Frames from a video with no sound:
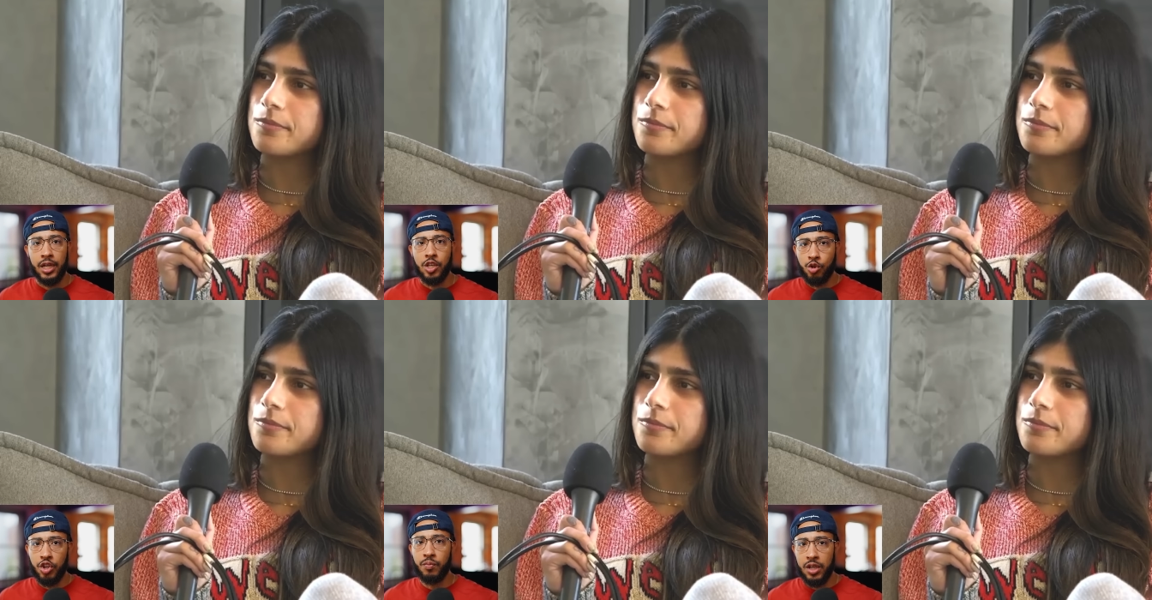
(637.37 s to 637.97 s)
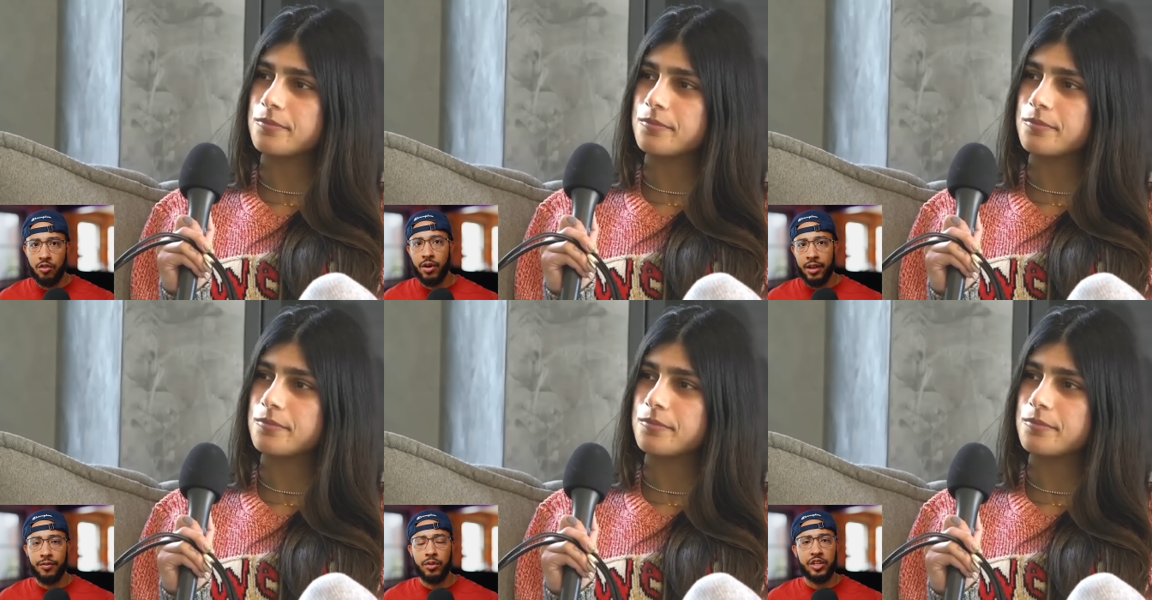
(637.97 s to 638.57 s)
Speaker 1: You should be
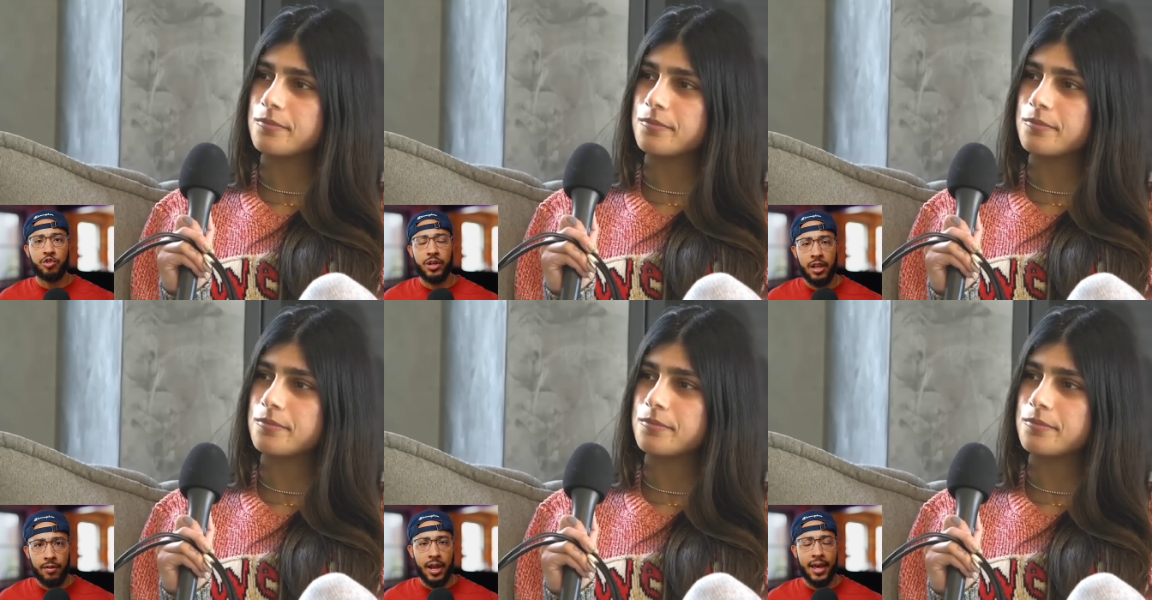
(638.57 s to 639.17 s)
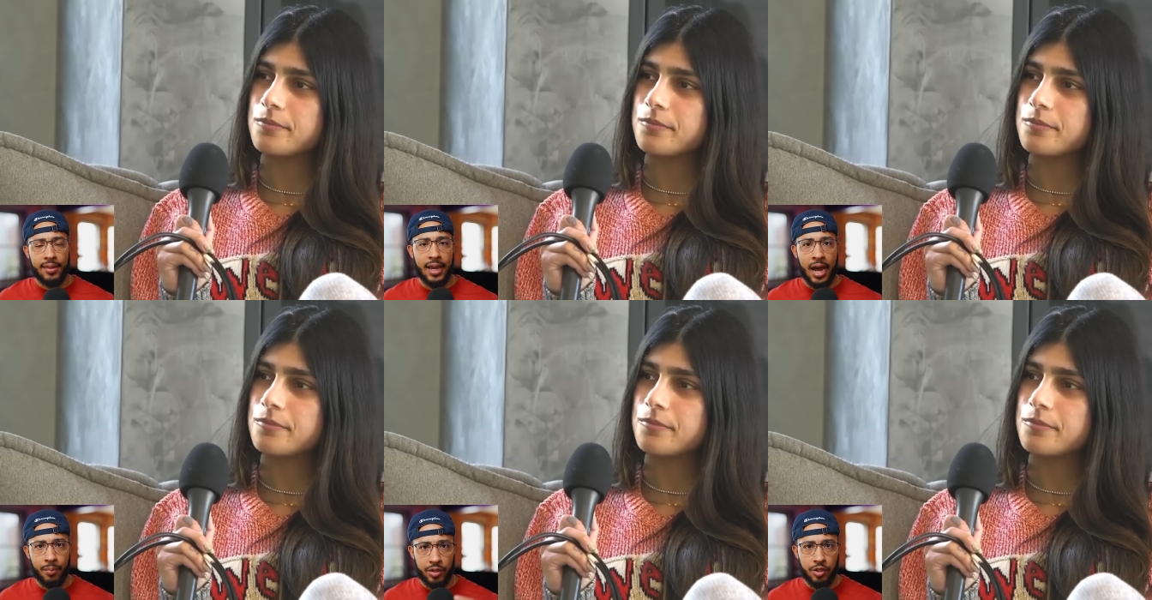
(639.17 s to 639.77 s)
grateful that you even had the
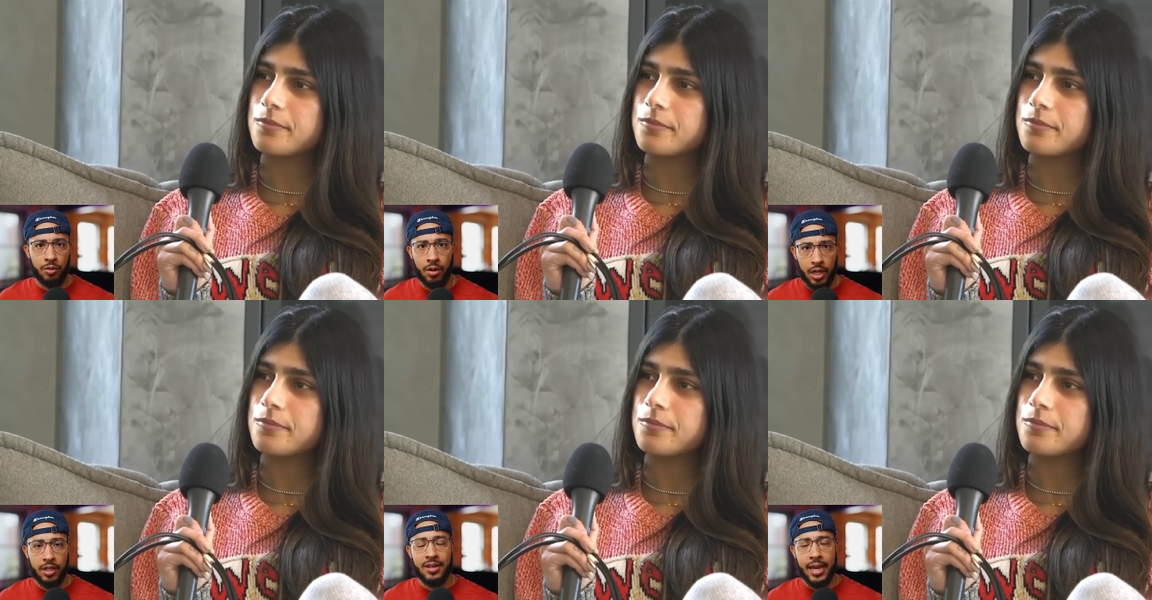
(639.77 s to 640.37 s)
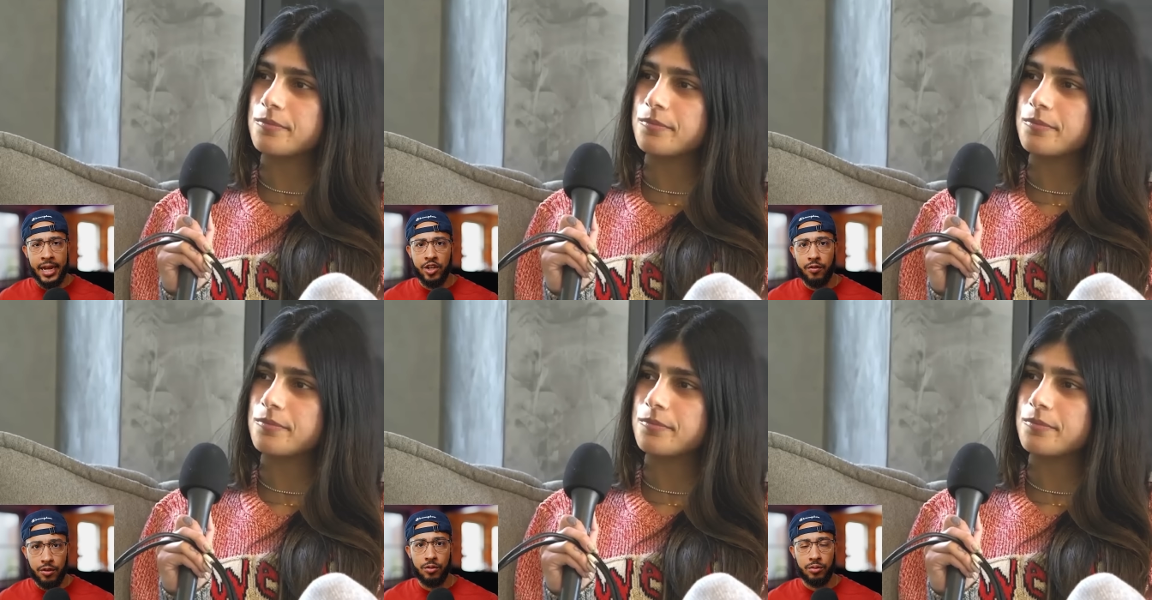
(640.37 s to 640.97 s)
opportunity to
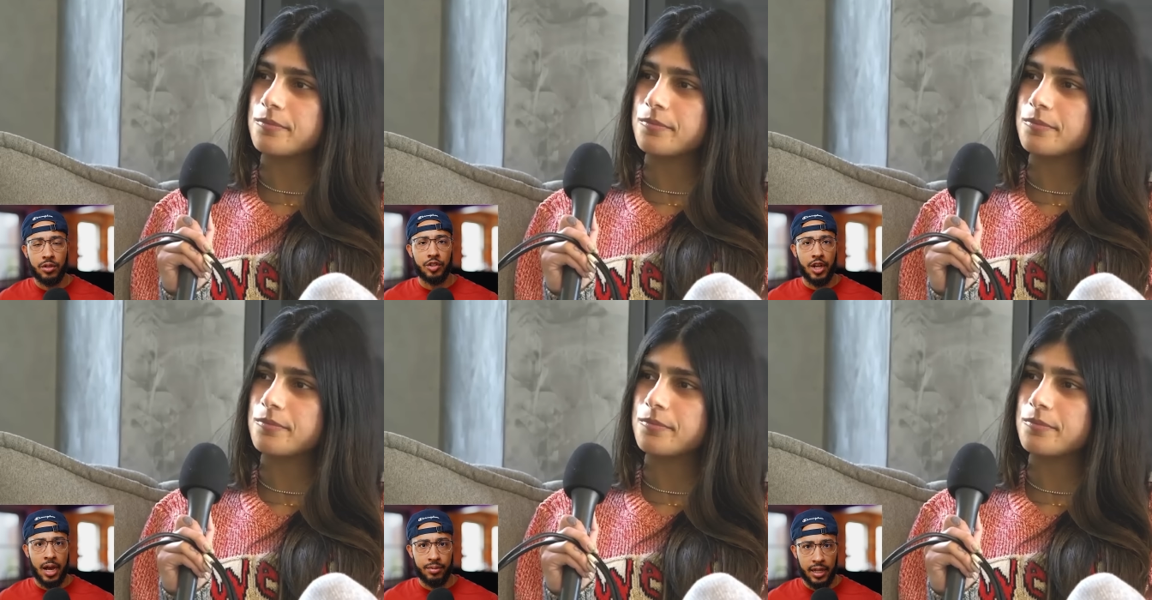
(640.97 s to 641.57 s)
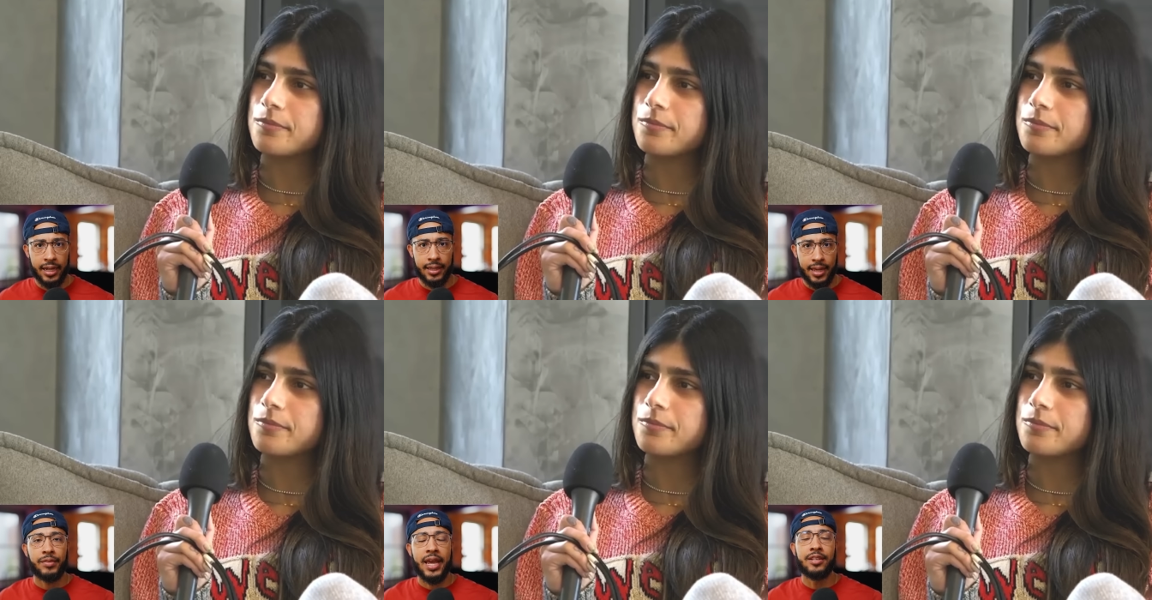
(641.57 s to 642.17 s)
interview to jobs like
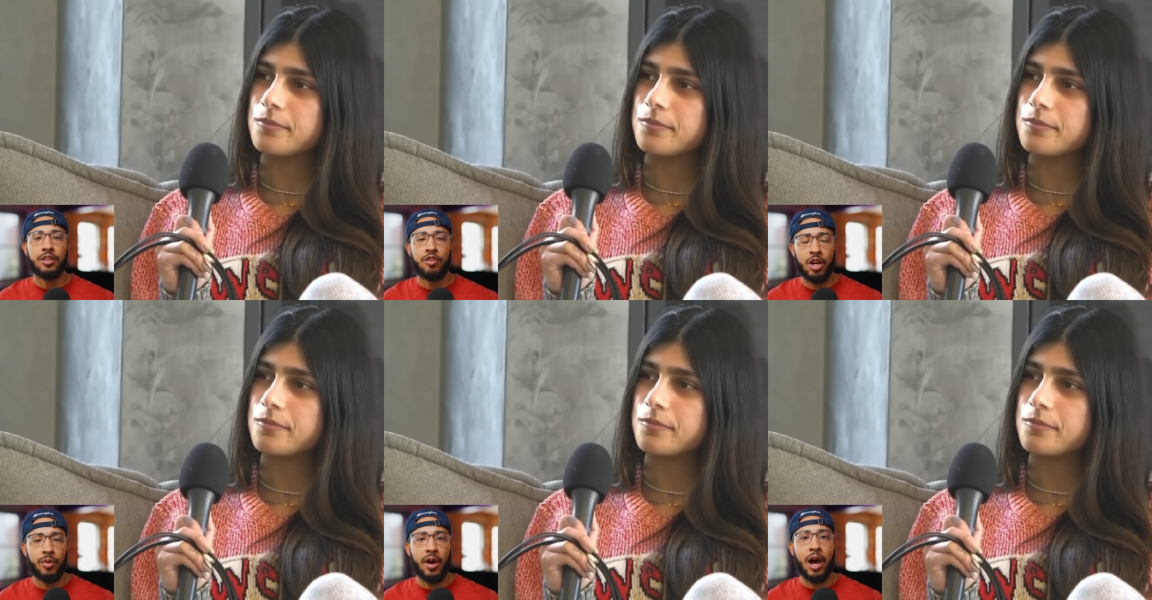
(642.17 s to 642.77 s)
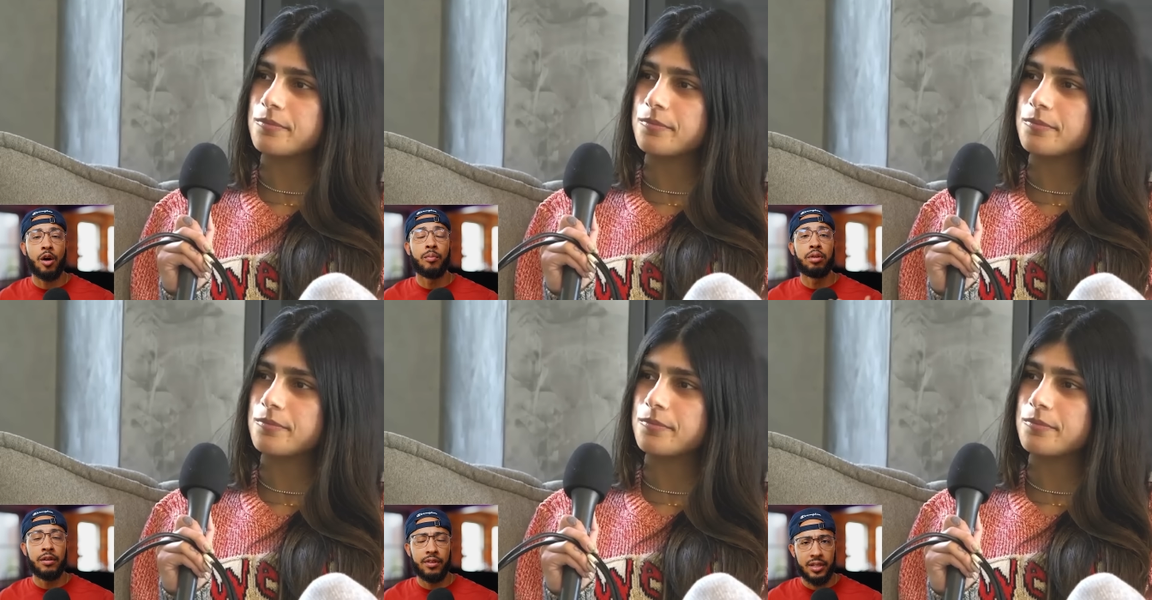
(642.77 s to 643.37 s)
that. And it's incredible how
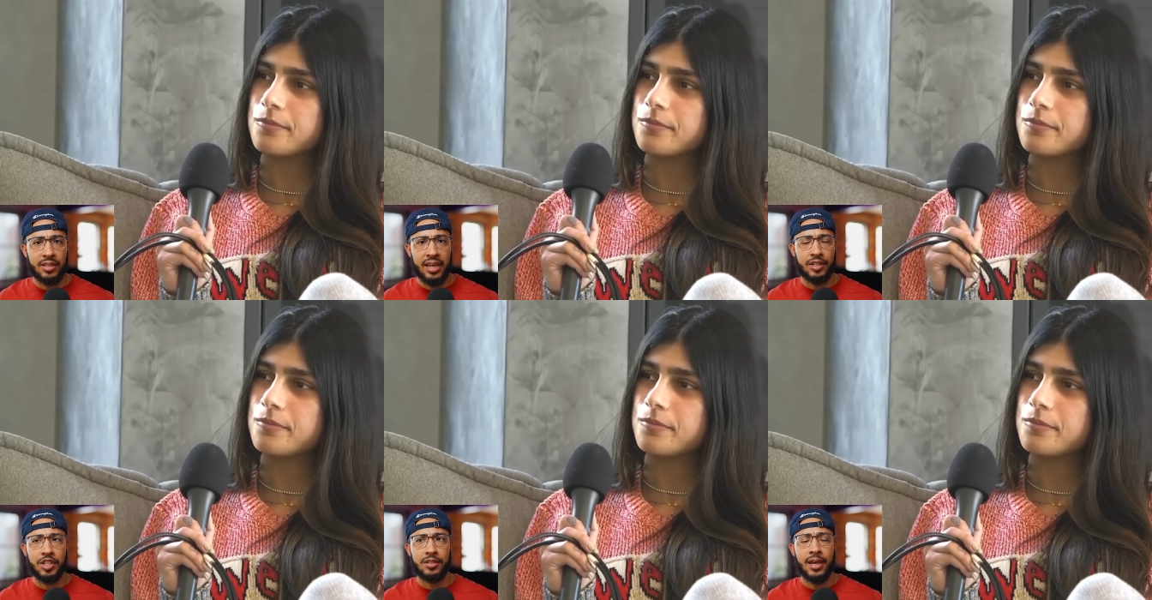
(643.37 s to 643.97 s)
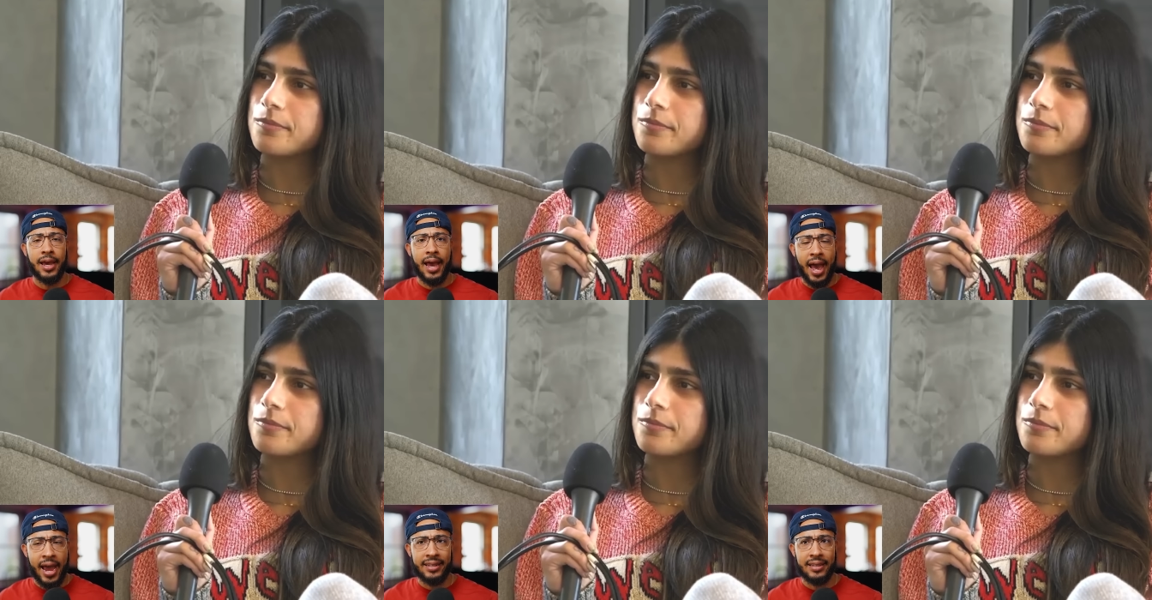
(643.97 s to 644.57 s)
oblivious that she's
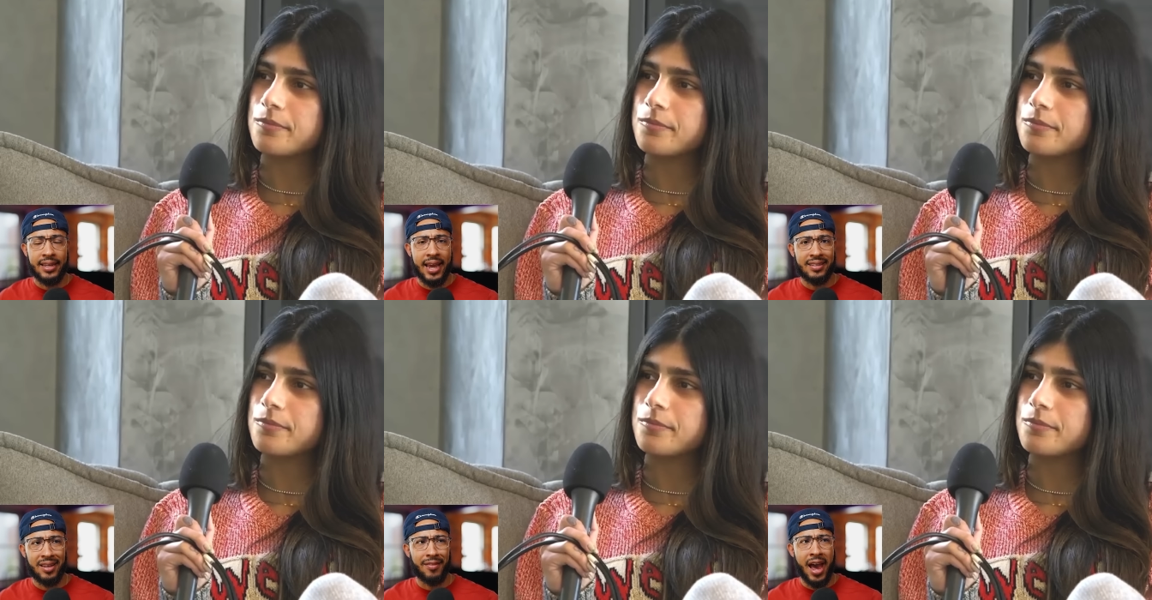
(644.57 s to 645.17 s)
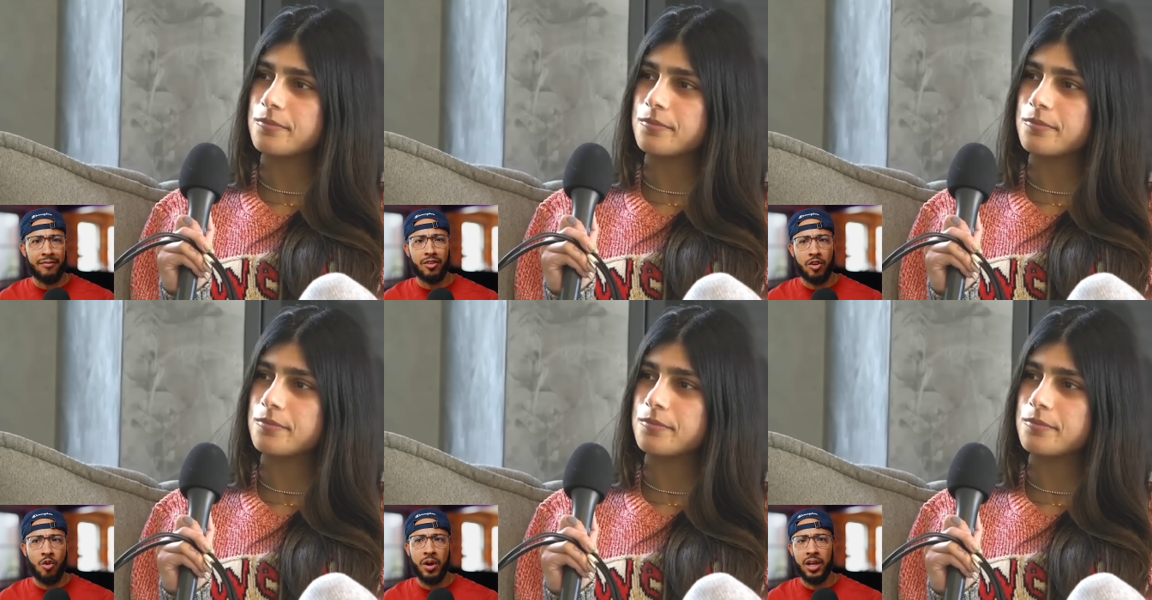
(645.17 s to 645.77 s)
acting as if after
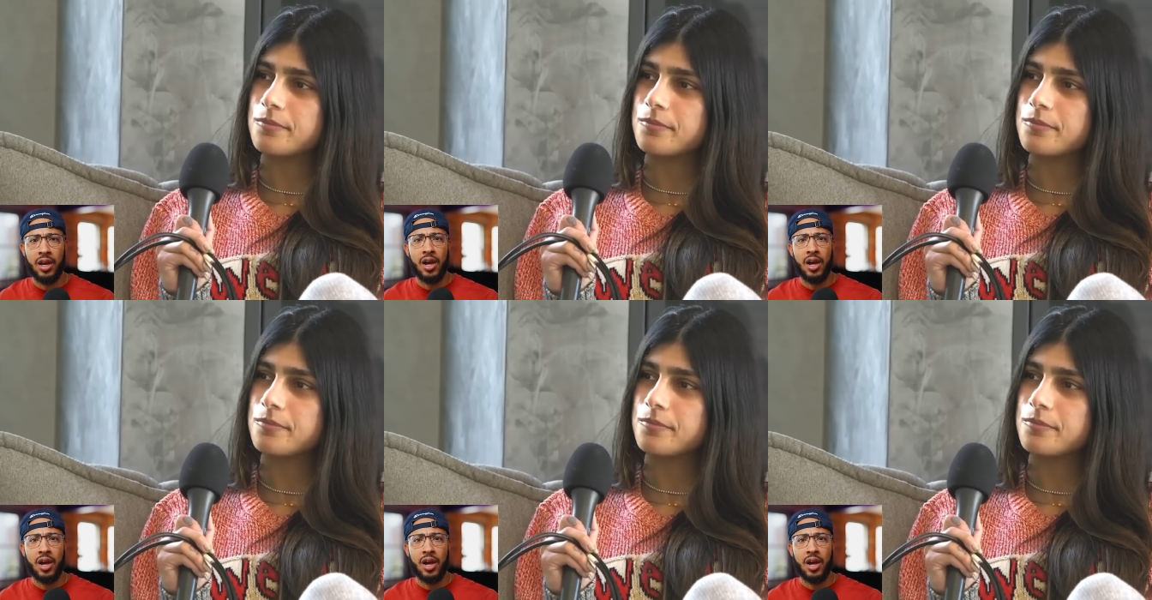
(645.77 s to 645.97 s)
going